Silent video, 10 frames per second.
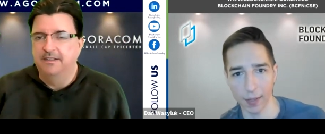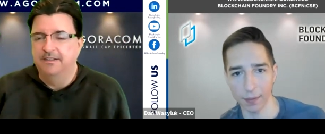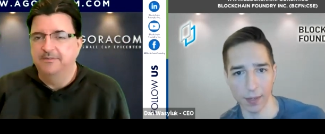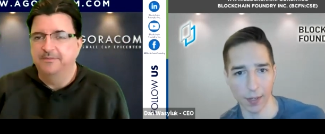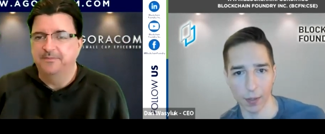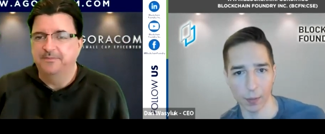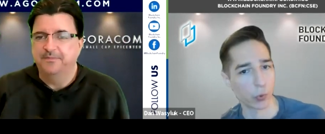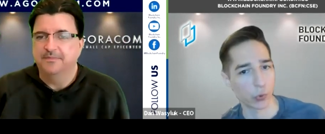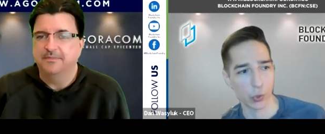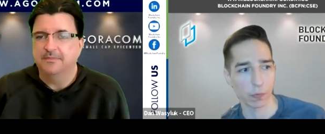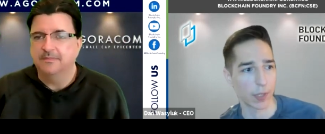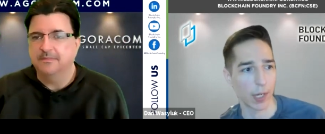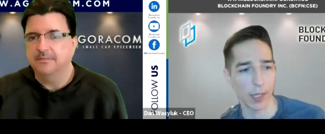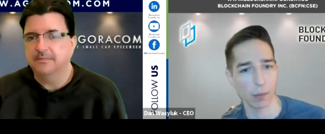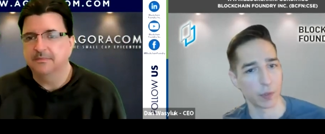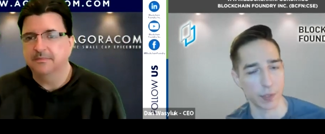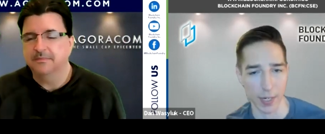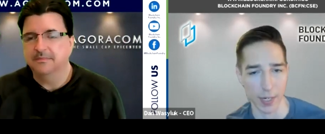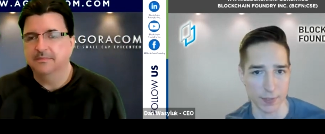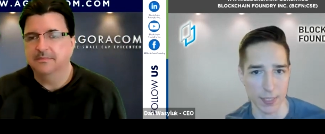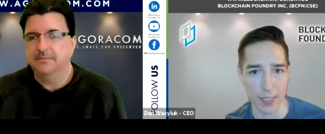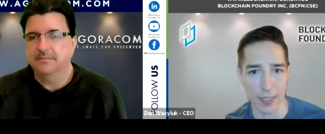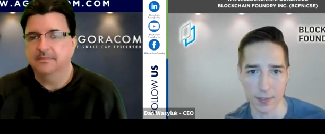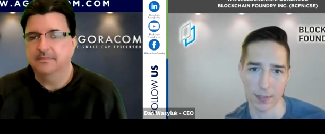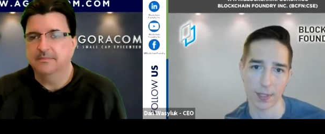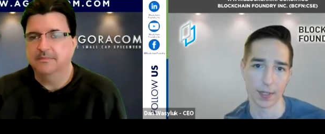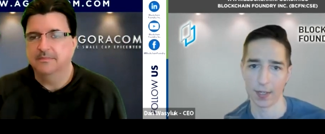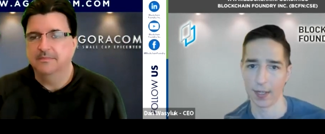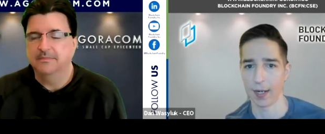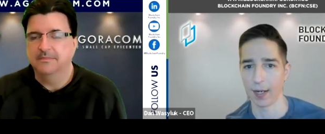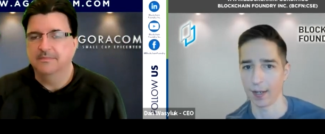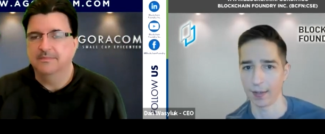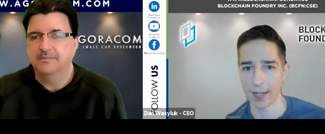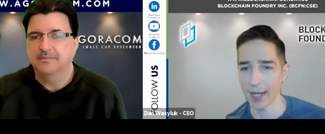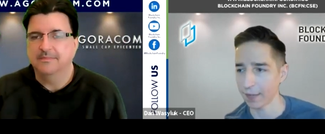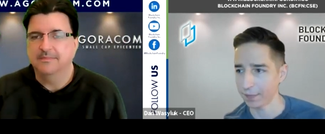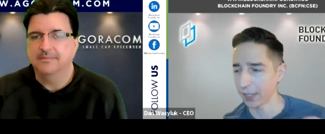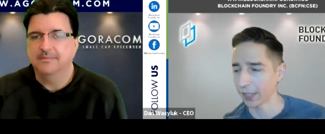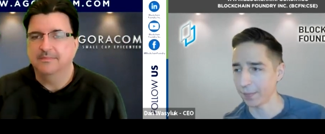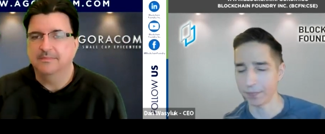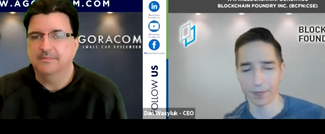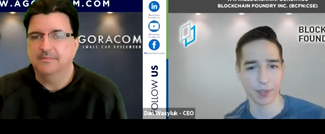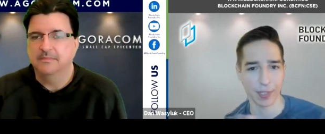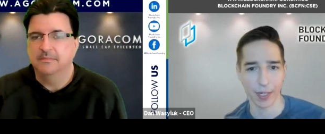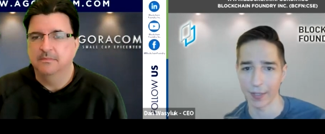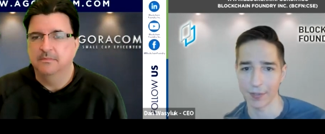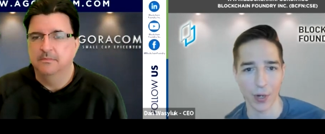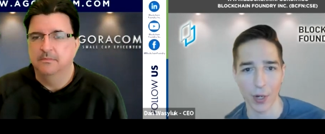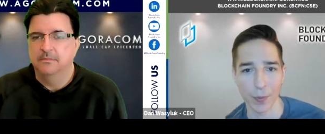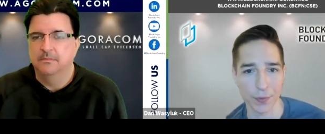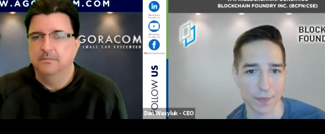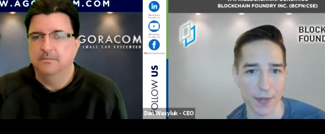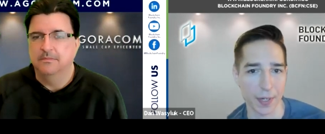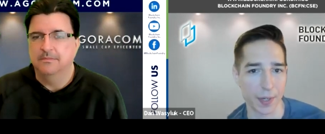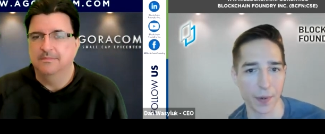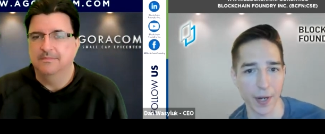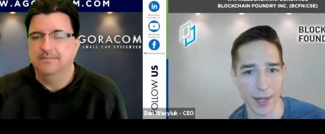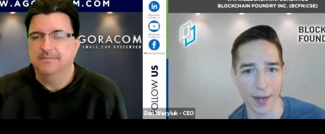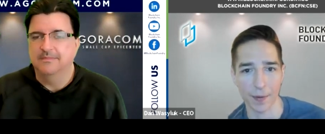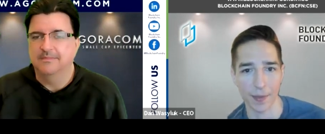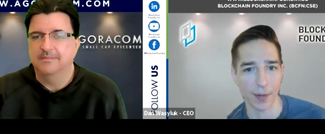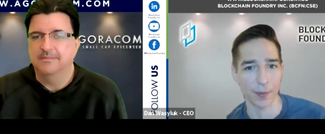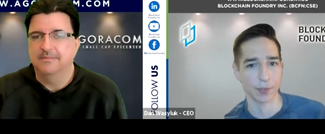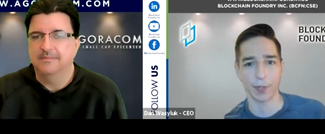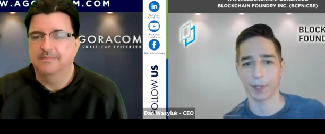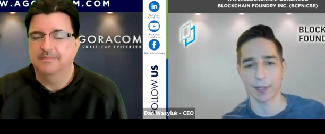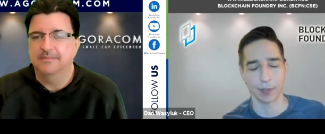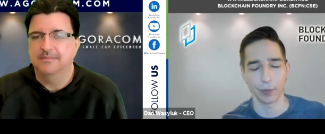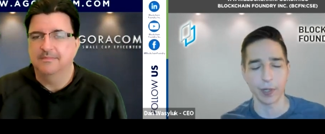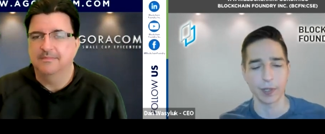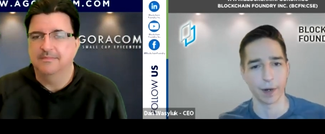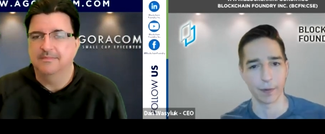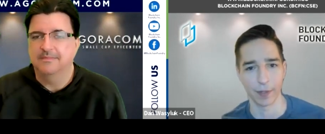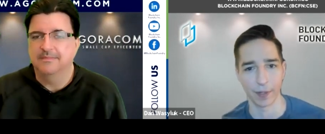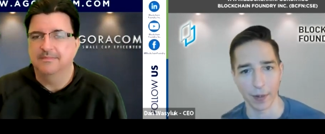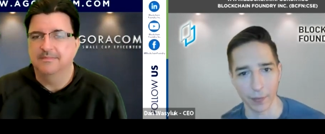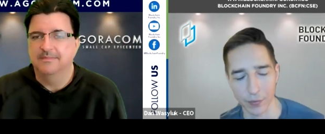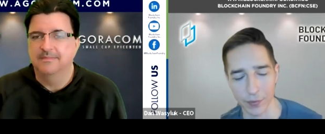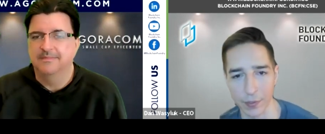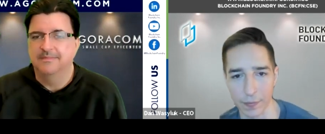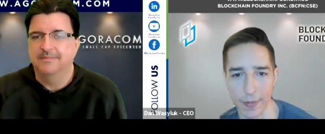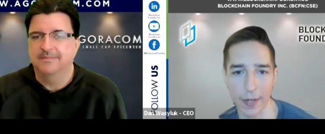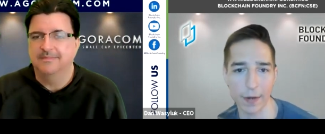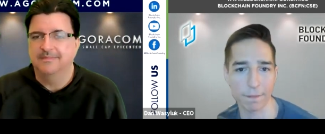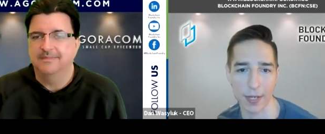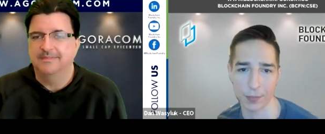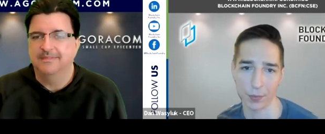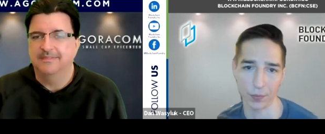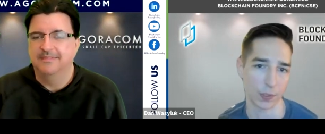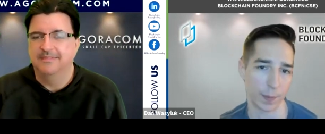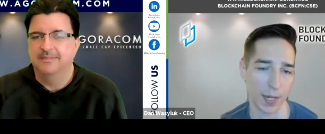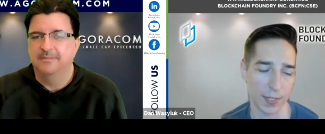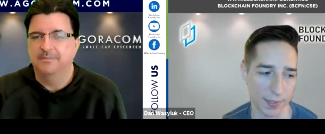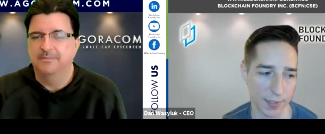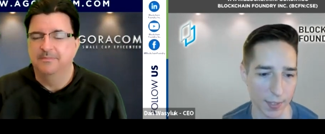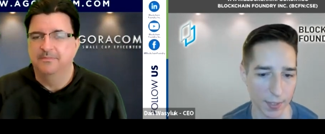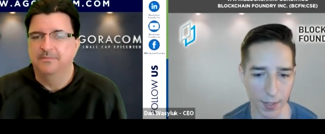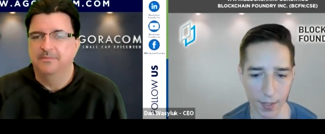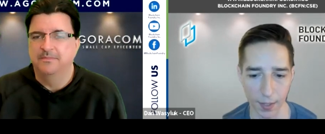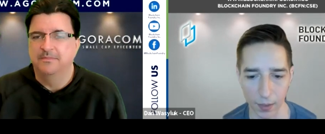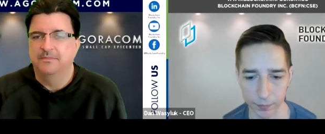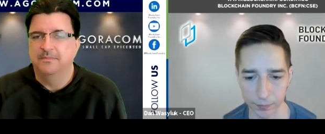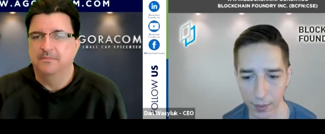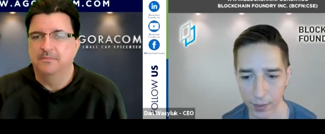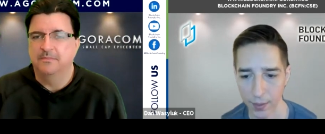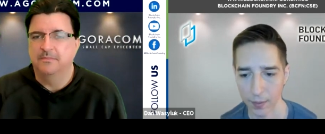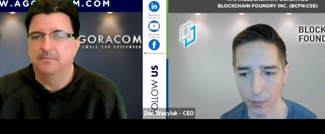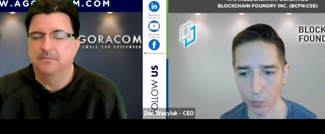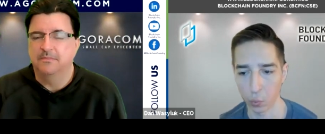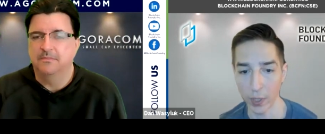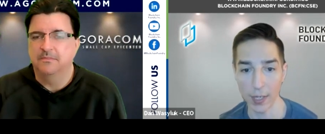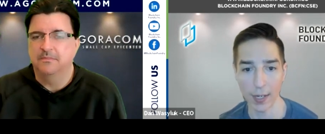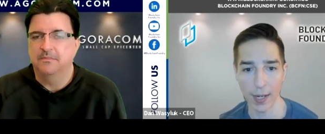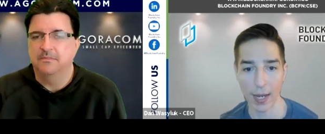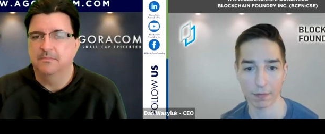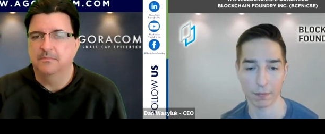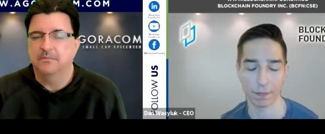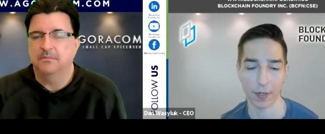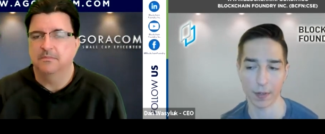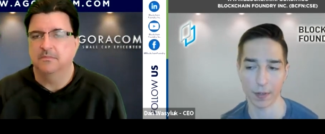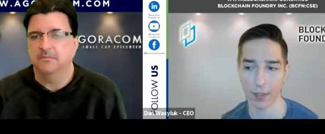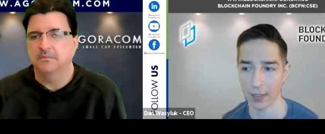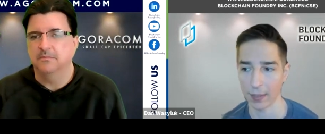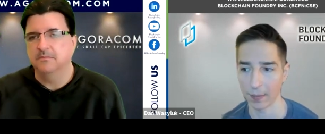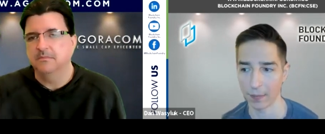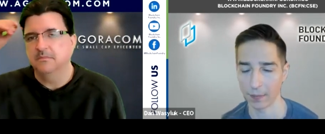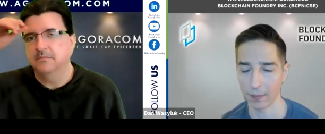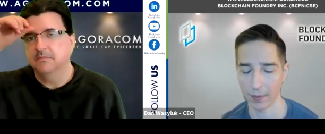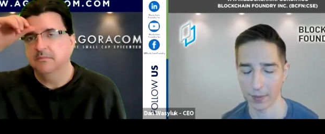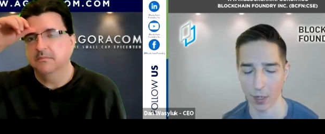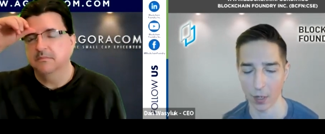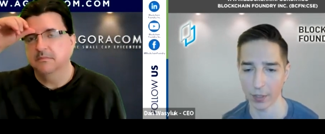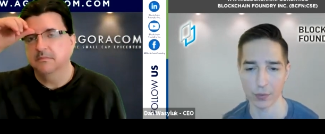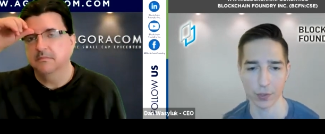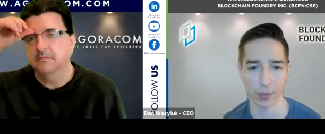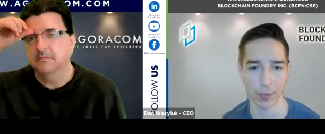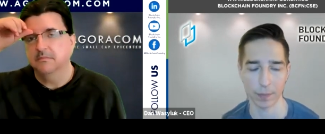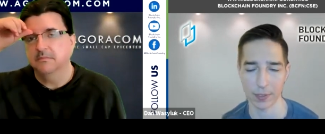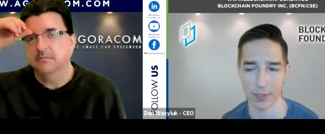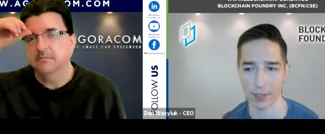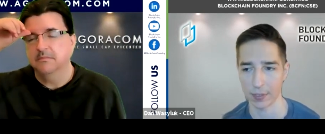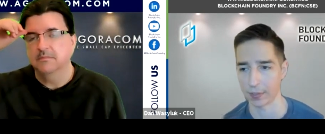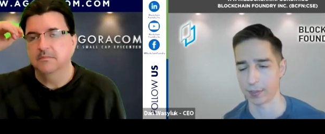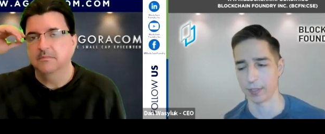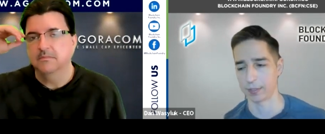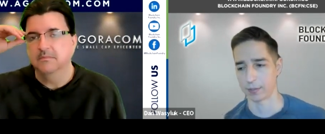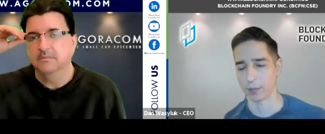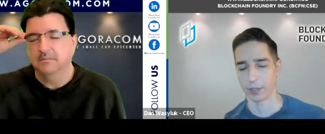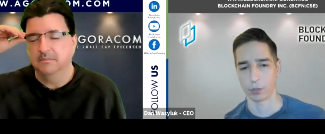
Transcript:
Speaker 1: and then almost overnight it was NFTs, and the NFT hype feels like it's almost faded away now. And that was only like two weeks ago, you know. And so it's a very fast moving space. Um, we have a very our consulting business is is going